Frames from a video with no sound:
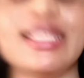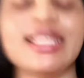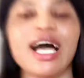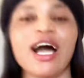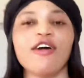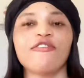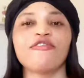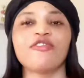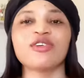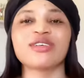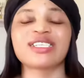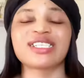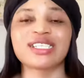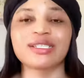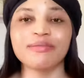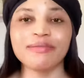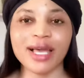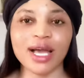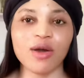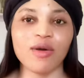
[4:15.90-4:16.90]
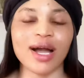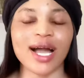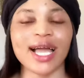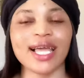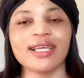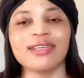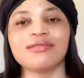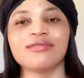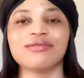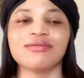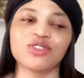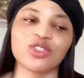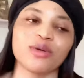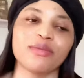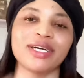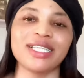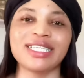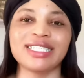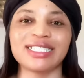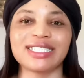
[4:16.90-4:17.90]
Now, for smell,
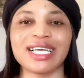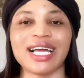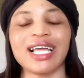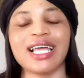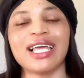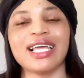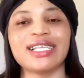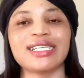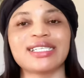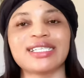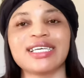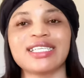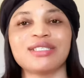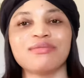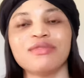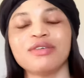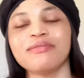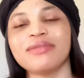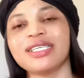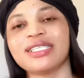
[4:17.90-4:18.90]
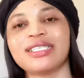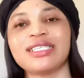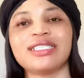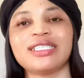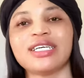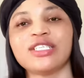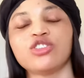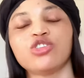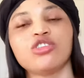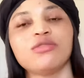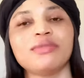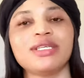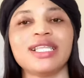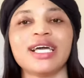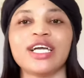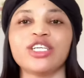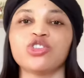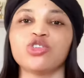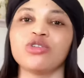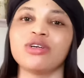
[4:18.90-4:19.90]
somebody sent me a message and told me
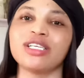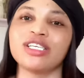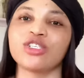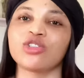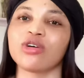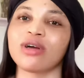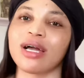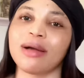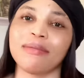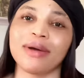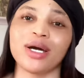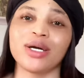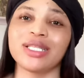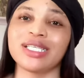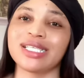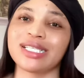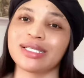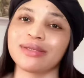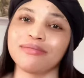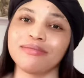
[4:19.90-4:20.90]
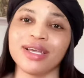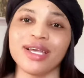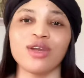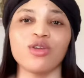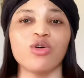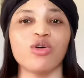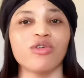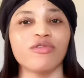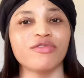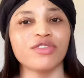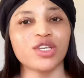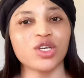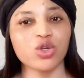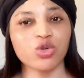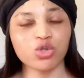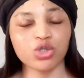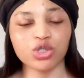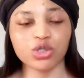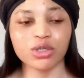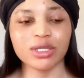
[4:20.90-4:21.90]
that she always talk about the smell of the
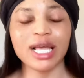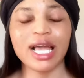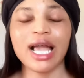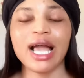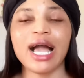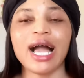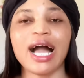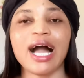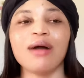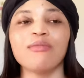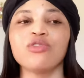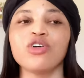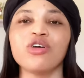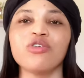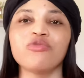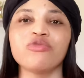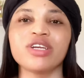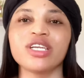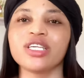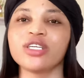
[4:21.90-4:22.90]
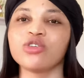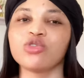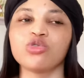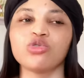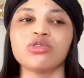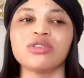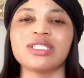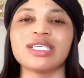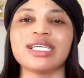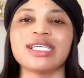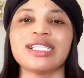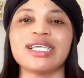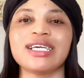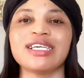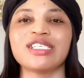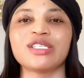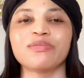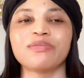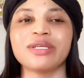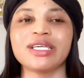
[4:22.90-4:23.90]
lotion. I'm not really good in
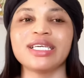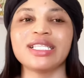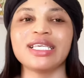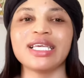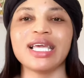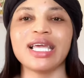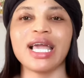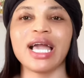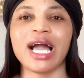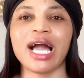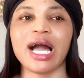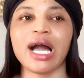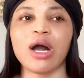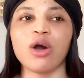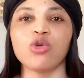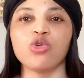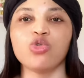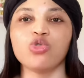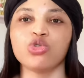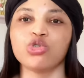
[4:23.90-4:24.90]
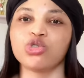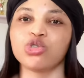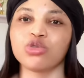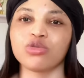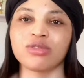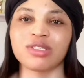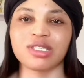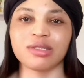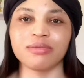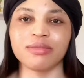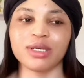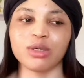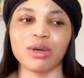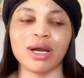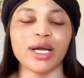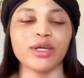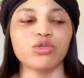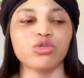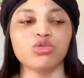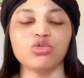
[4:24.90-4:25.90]
explaining how lotion smell.
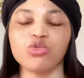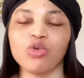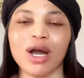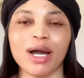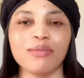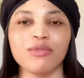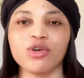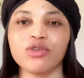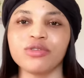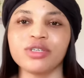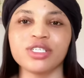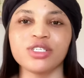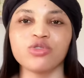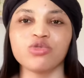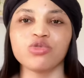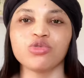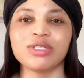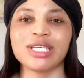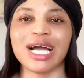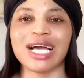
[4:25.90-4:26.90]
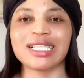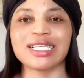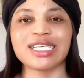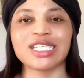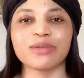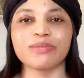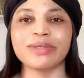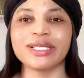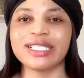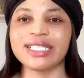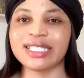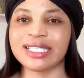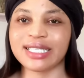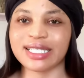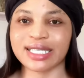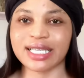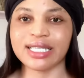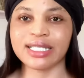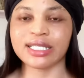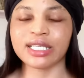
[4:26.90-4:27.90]
I don't know, I'm not really good at explaining
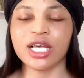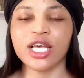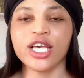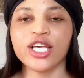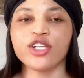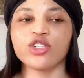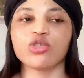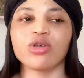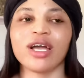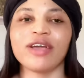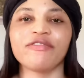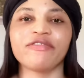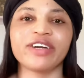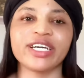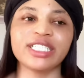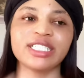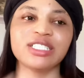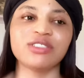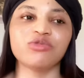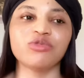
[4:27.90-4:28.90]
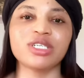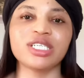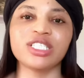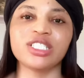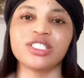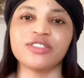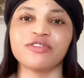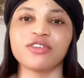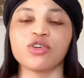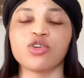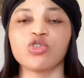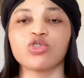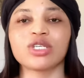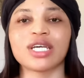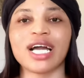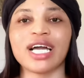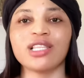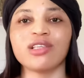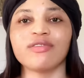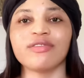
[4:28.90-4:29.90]
scent, so I find it really difficult to
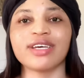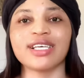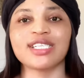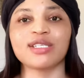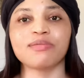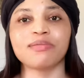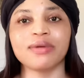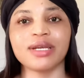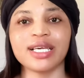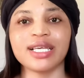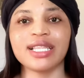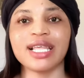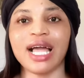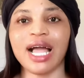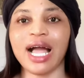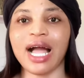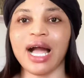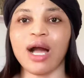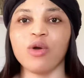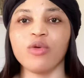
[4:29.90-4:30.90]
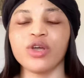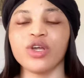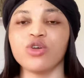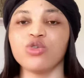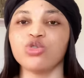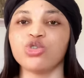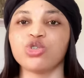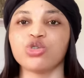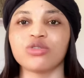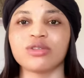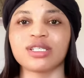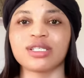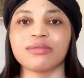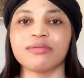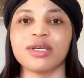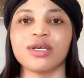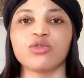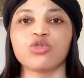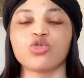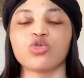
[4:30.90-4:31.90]
kind of explain how a lotion
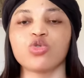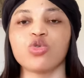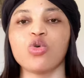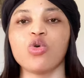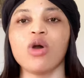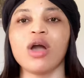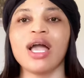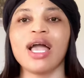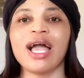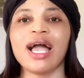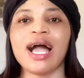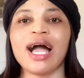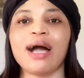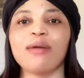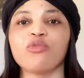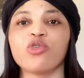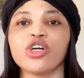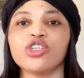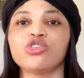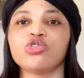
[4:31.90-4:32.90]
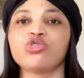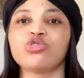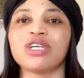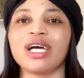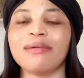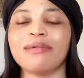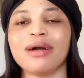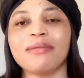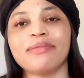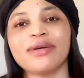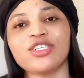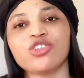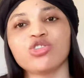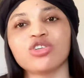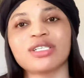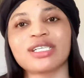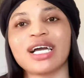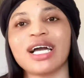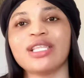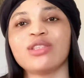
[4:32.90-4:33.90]
smells. So I'm going to try my best,
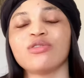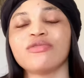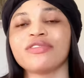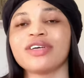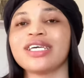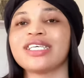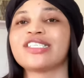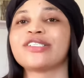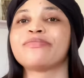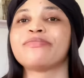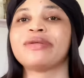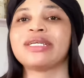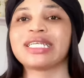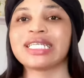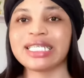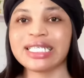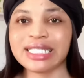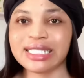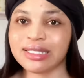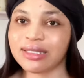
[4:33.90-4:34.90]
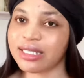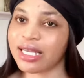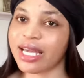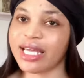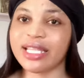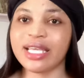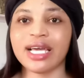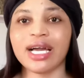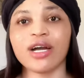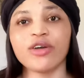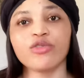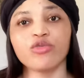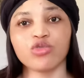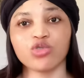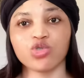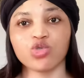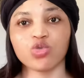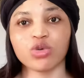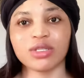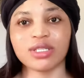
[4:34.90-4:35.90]
just kind of explain anyhow you
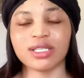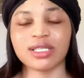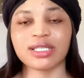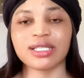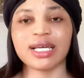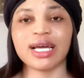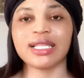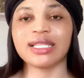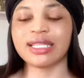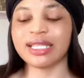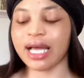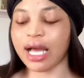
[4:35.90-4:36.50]
want to understand.